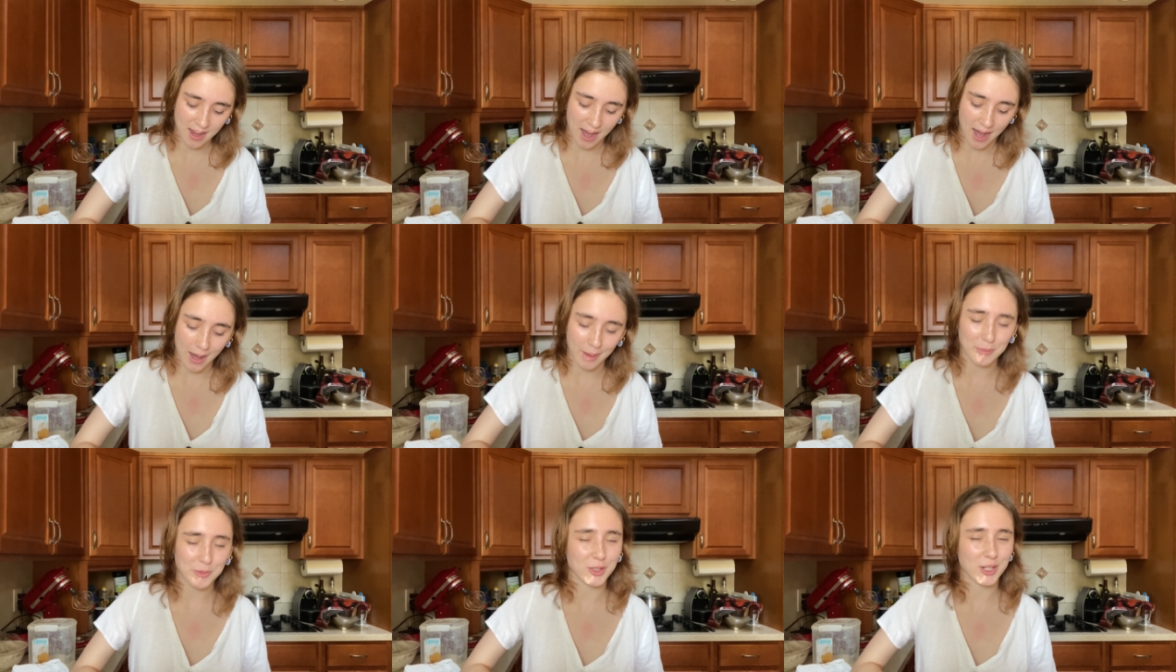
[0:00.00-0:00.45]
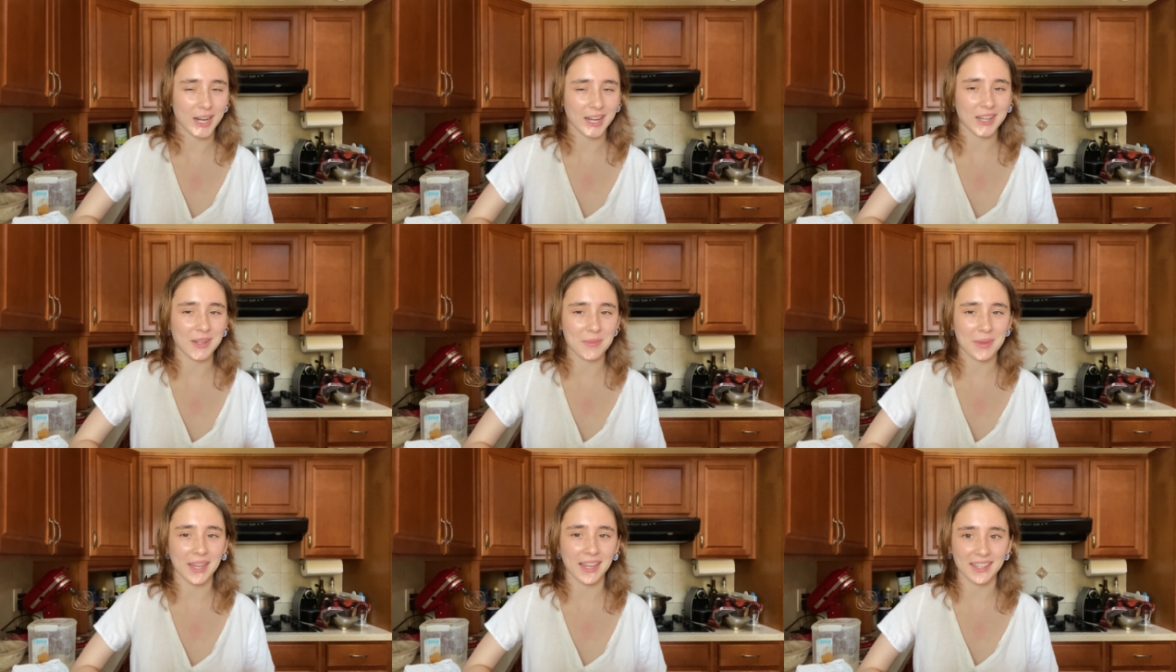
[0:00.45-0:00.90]
I'm trying
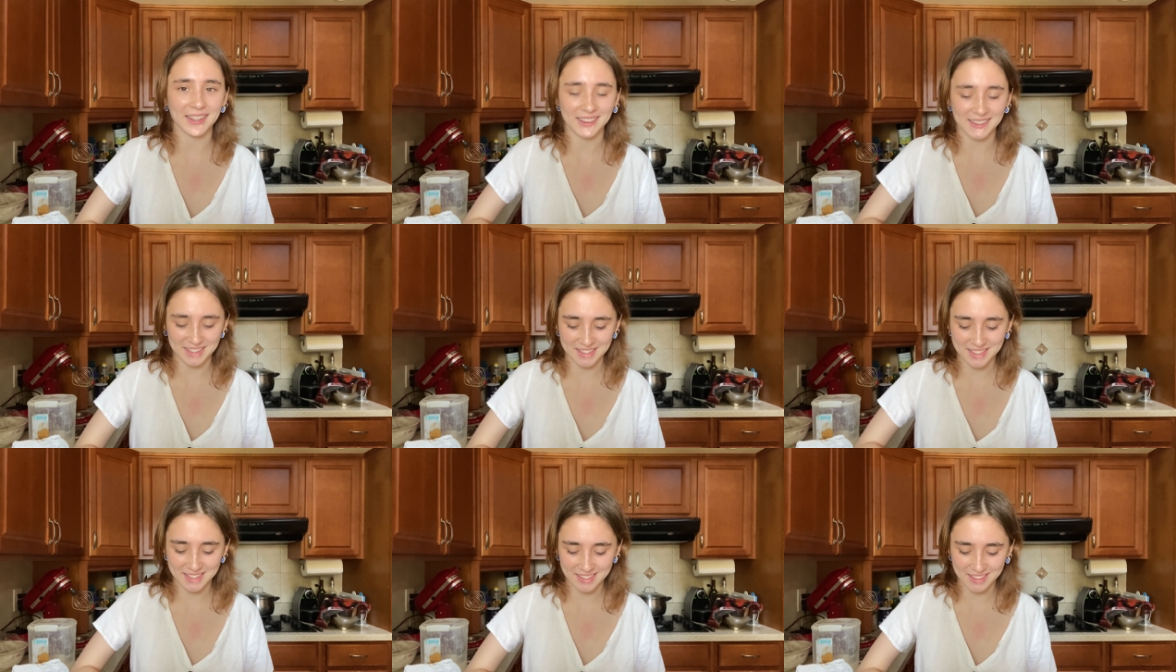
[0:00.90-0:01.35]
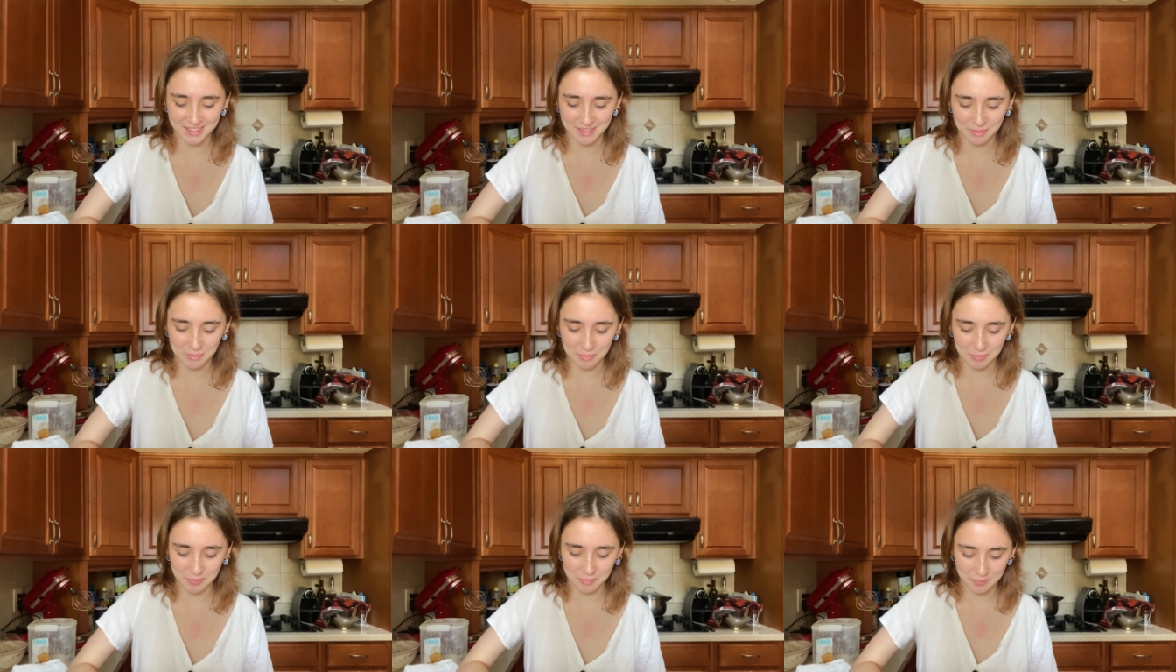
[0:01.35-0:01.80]
to make this
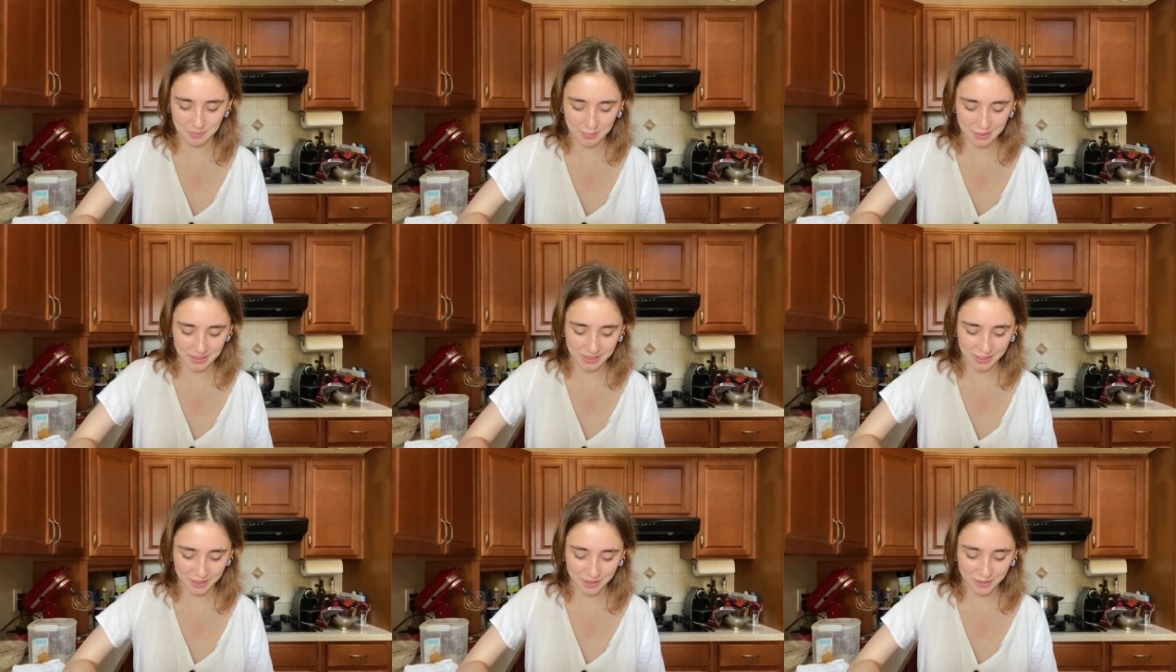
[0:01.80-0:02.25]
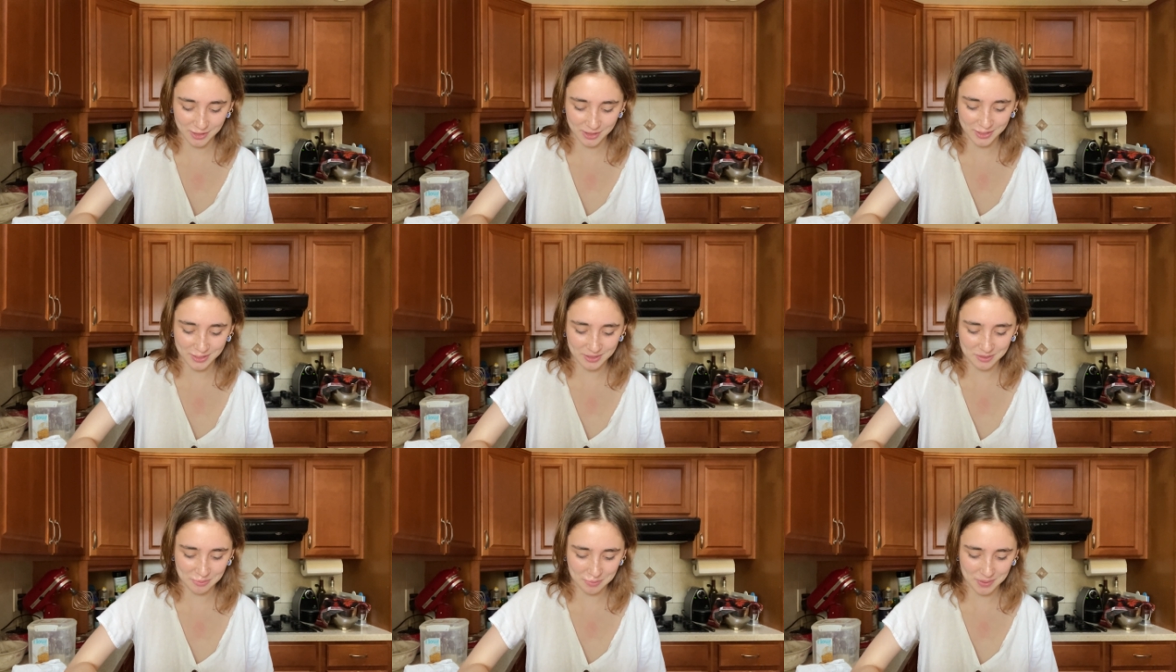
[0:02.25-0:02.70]
be
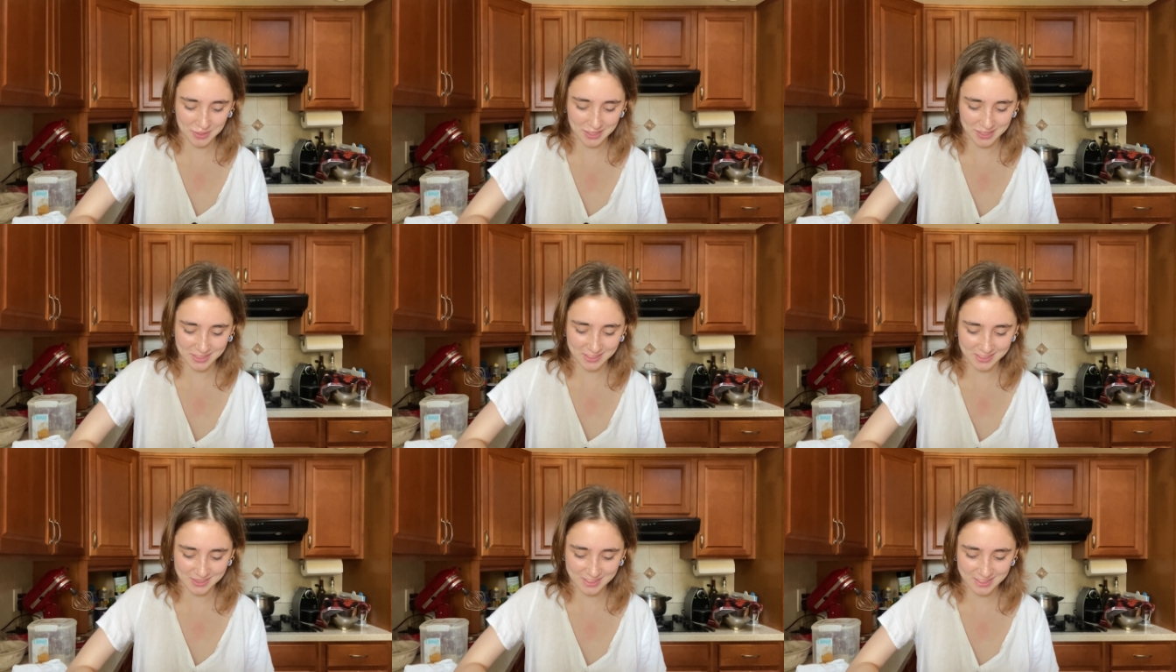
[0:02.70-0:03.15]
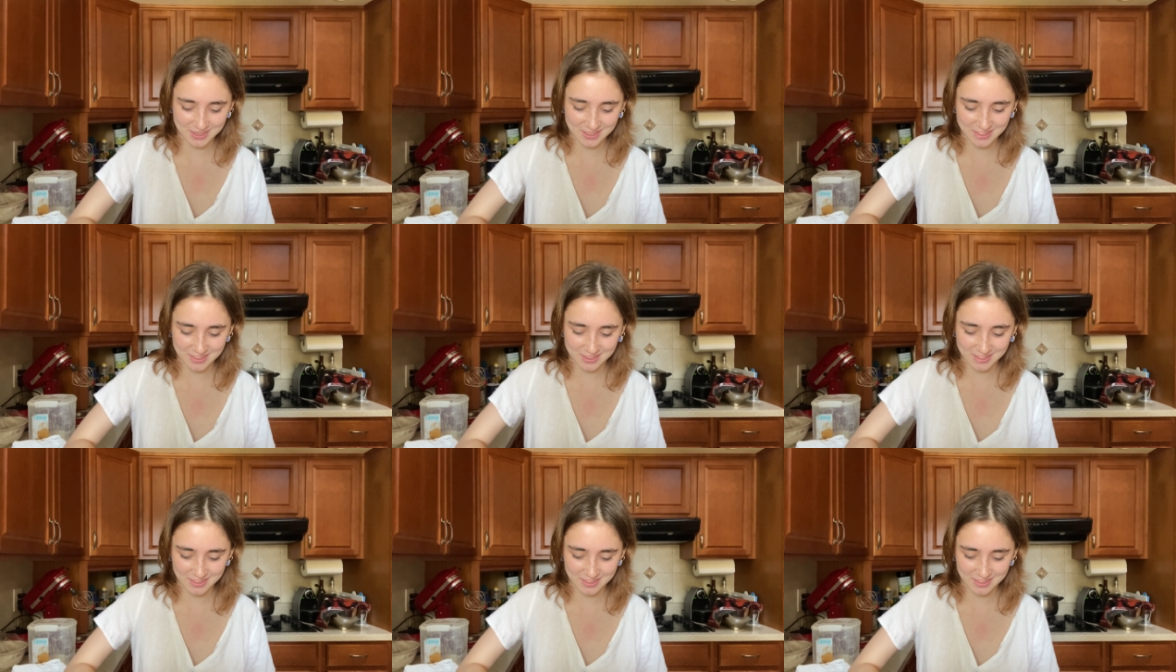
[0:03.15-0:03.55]
good because